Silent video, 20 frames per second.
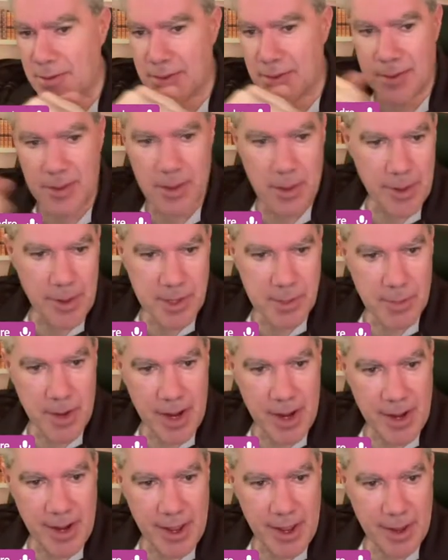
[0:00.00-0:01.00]
nobody's
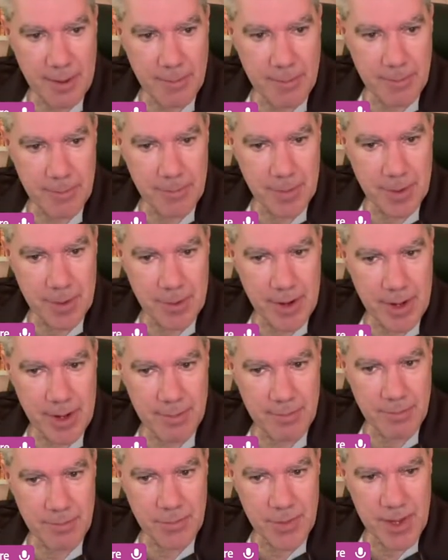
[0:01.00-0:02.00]
mining, right?
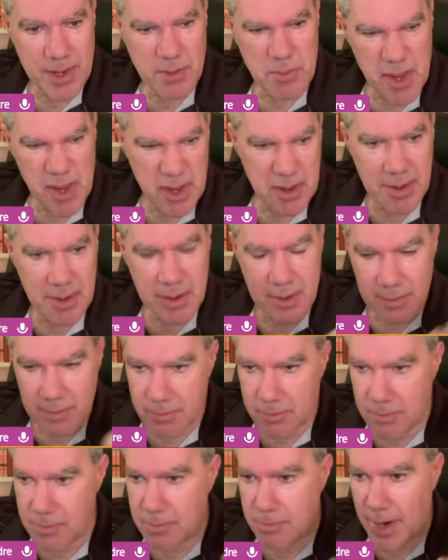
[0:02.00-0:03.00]
These big
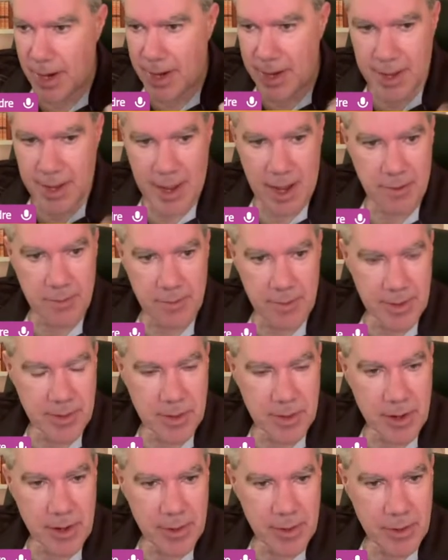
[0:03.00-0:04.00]
mining
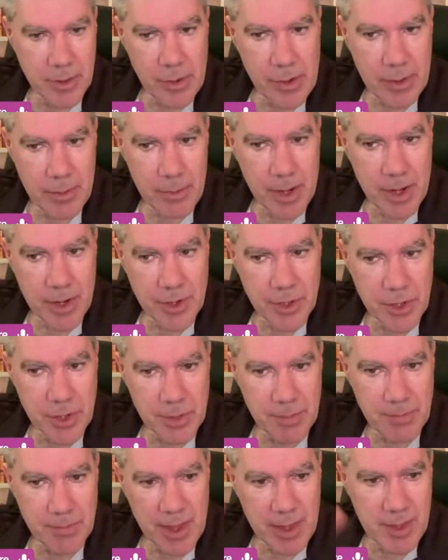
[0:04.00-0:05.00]
outfits aren't doing much.
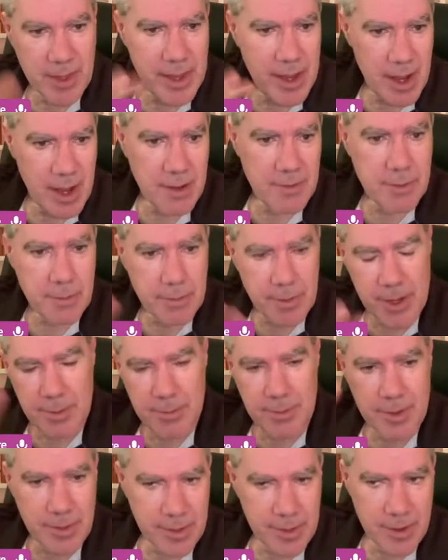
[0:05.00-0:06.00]
they lay off the
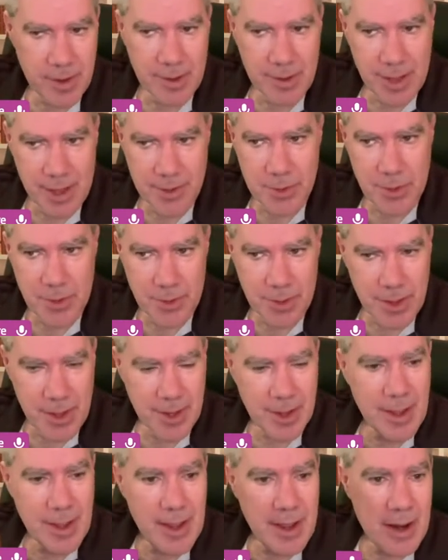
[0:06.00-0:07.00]
people and all that sort of
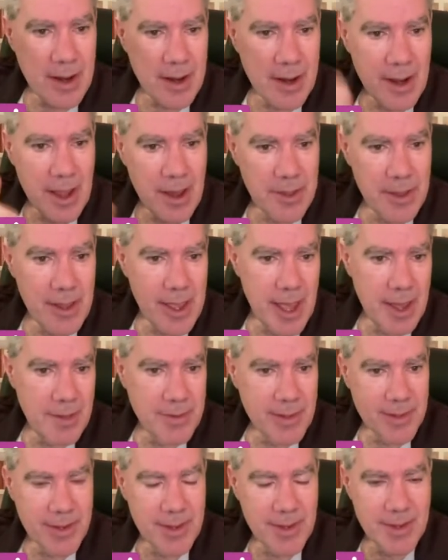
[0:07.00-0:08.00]
thing. Now they have
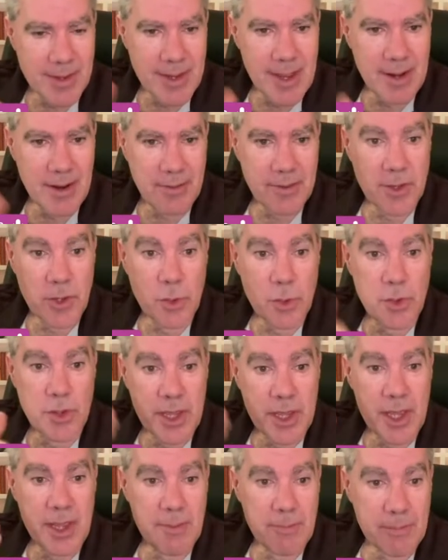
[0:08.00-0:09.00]
this incentive to
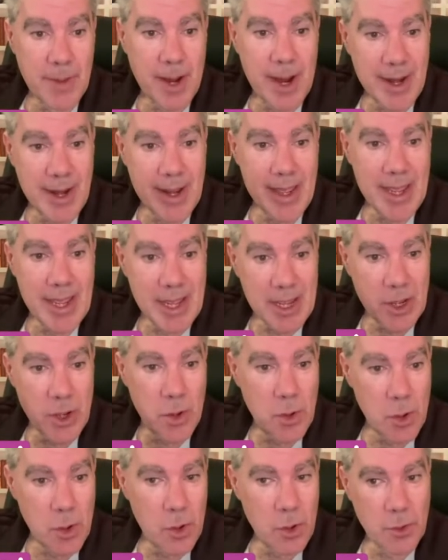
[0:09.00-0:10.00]
keep mining
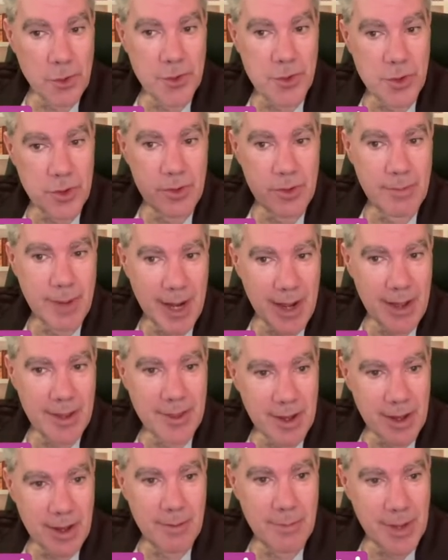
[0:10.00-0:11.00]
gold to buy
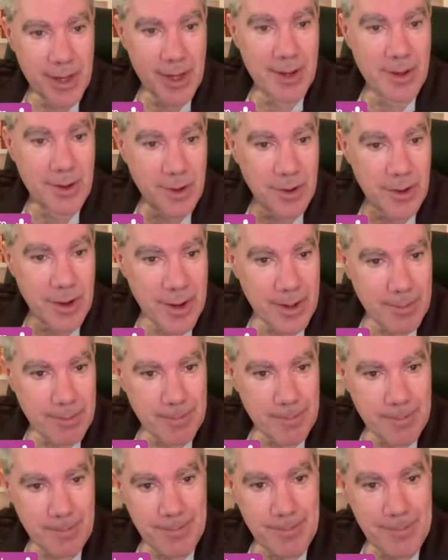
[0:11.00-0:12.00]
the Bitcoin.
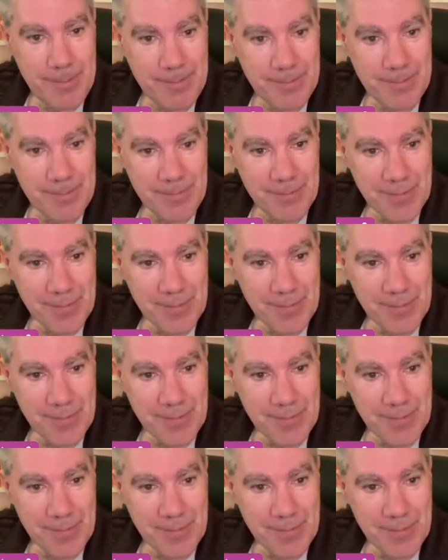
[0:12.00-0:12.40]
Do